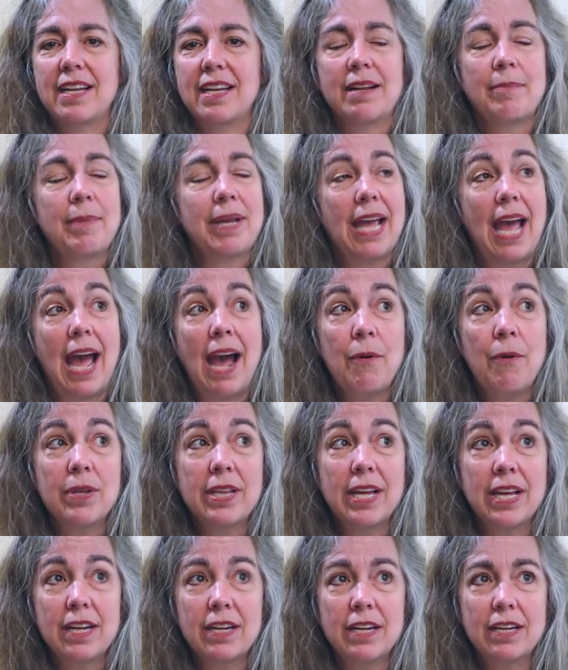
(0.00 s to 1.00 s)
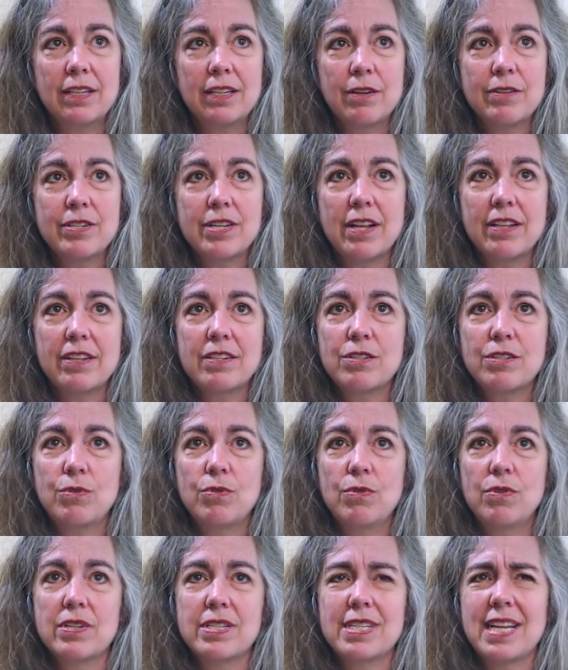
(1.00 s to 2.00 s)
And I'm like, how are they going to close all the
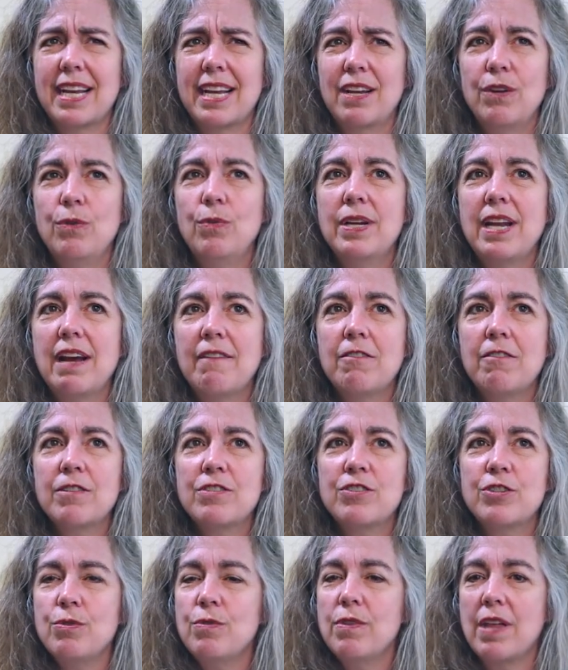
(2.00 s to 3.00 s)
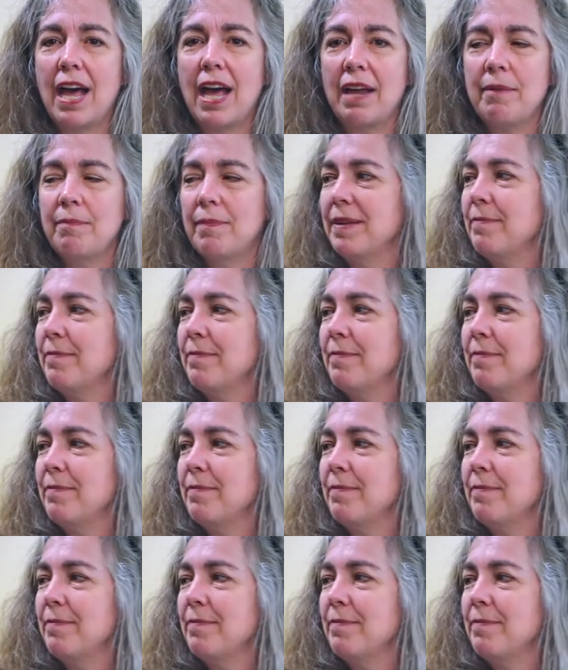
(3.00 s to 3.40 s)
schools? Like, who would ever do that?